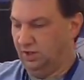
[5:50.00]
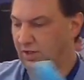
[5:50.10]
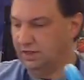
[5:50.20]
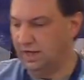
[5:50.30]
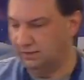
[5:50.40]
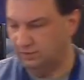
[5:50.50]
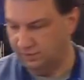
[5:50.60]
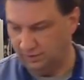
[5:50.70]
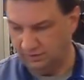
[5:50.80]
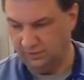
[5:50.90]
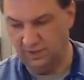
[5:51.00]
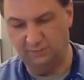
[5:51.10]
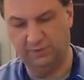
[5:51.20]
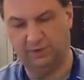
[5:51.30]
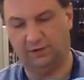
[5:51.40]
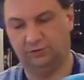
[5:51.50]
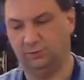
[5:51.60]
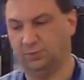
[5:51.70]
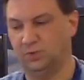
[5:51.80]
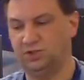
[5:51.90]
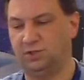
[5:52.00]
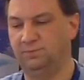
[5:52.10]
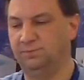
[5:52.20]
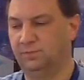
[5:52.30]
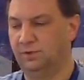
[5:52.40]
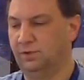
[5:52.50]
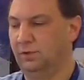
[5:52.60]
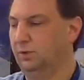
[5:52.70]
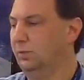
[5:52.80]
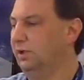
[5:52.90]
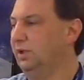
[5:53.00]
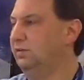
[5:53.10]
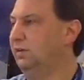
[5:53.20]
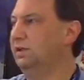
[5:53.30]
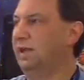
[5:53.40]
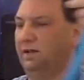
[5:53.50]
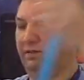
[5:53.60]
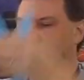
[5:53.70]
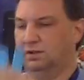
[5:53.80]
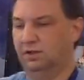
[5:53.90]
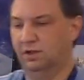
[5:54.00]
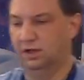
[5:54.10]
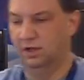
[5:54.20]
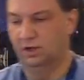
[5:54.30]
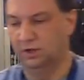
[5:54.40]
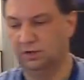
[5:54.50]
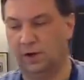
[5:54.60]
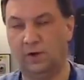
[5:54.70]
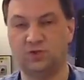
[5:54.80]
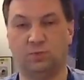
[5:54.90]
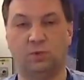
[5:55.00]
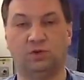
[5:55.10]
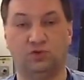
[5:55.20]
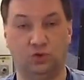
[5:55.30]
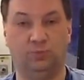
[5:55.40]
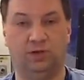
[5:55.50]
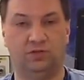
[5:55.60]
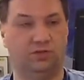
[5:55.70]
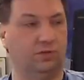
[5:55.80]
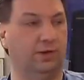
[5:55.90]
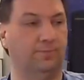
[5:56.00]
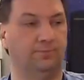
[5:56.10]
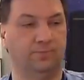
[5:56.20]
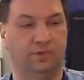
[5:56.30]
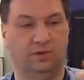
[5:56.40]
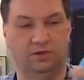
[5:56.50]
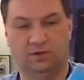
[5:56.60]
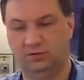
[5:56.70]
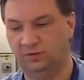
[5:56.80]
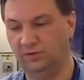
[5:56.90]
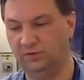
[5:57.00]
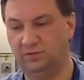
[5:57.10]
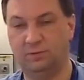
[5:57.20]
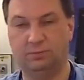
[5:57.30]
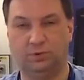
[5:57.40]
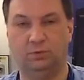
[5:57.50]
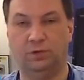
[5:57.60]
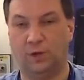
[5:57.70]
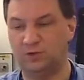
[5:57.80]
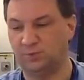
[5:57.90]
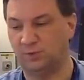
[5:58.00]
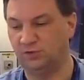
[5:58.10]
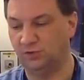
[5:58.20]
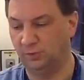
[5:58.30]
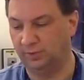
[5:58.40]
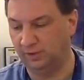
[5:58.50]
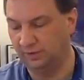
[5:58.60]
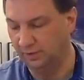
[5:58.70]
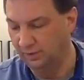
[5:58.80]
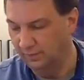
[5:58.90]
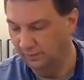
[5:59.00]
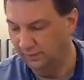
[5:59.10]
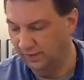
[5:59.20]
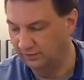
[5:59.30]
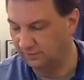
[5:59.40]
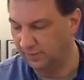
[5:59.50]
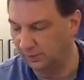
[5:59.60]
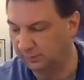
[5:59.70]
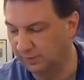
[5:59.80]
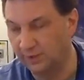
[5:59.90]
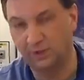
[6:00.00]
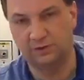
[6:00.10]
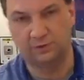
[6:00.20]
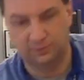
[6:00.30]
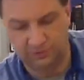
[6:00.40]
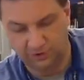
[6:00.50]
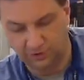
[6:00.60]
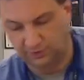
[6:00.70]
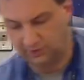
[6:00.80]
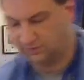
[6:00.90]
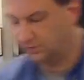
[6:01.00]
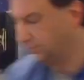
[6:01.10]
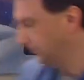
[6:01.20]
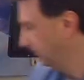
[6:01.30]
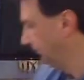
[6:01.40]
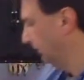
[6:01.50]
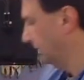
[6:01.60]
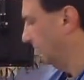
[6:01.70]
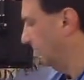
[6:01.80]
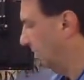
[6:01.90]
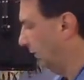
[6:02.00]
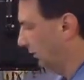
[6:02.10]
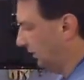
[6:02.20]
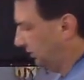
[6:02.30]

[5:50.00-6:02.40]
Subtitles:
connect the nebulizer portion, we need to connect large bore tubing to it. So this is the blue large bore tubing that's available on all the nursing units. And what we